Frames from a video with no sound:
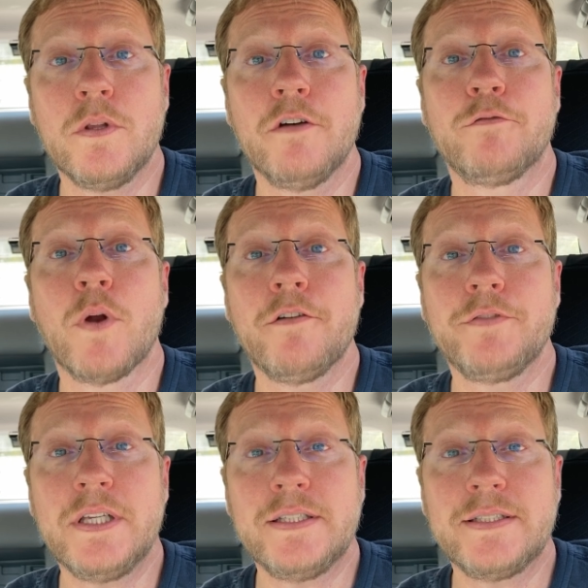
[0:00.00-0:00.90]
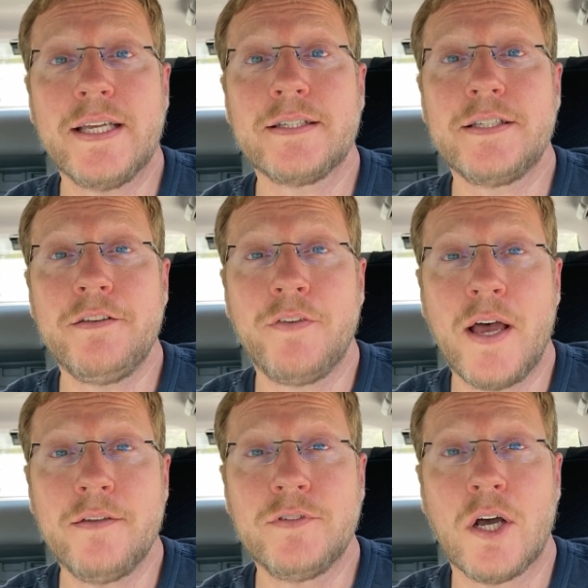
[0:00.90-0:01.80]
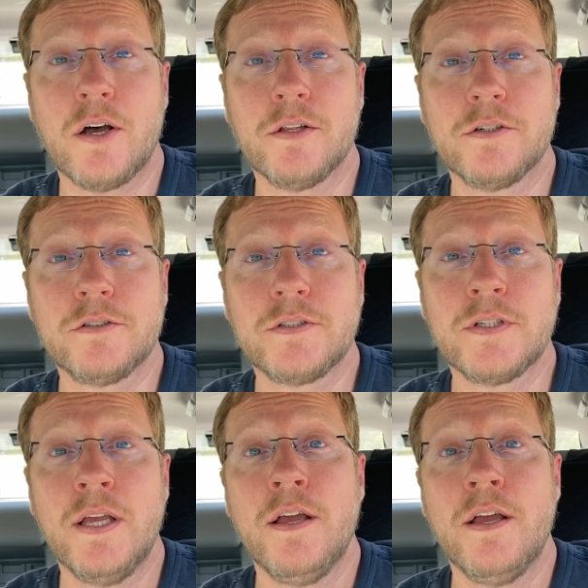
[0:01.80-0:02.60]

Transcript: of roughly sixty-five dollars